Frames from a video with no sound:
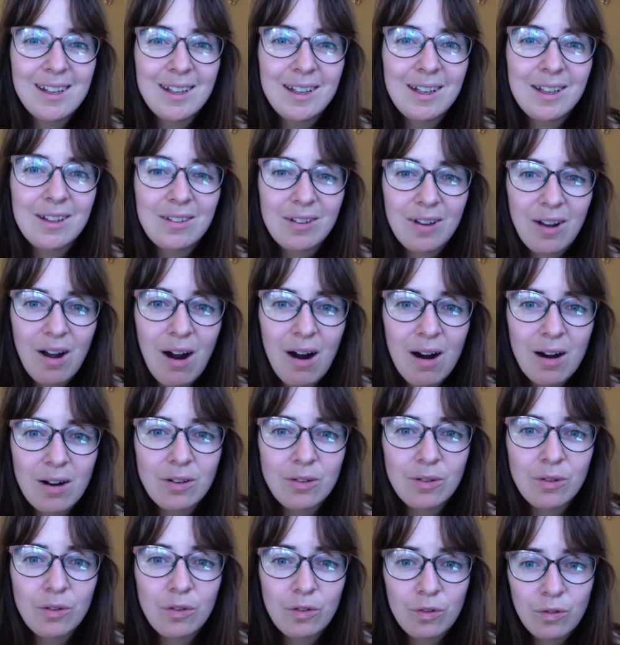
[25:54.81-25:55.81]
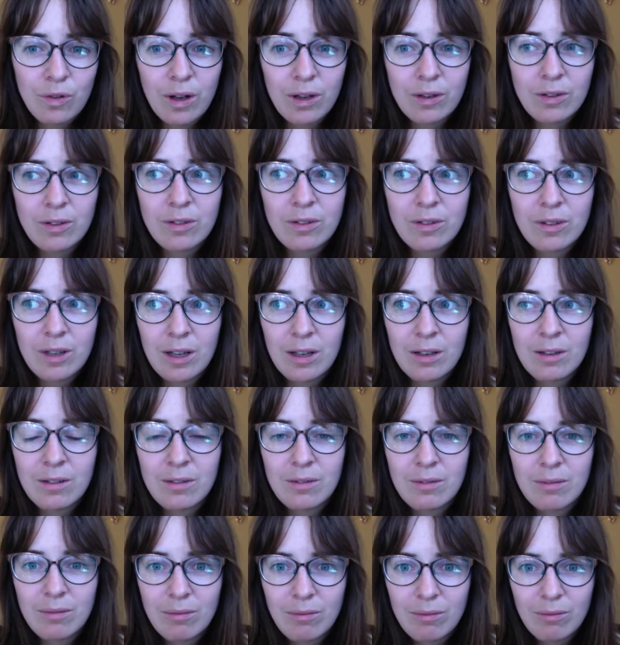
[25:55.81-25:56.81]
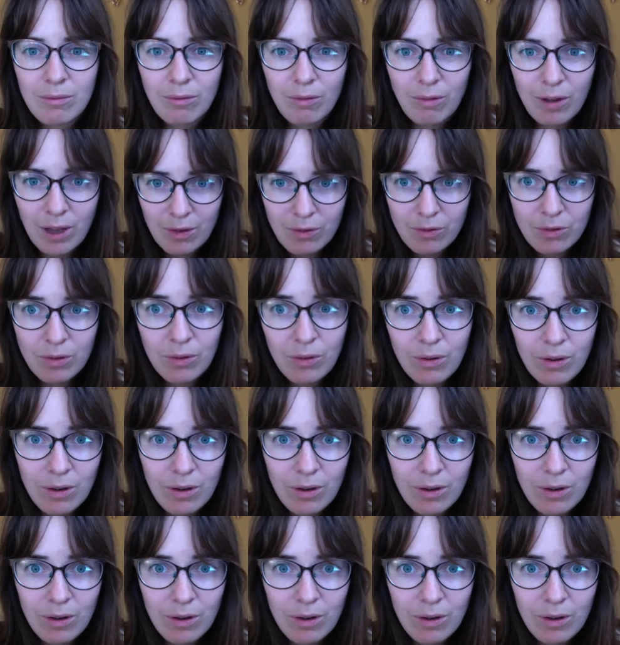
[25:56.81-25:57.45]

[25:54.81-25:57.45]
it's hard to trust that we have to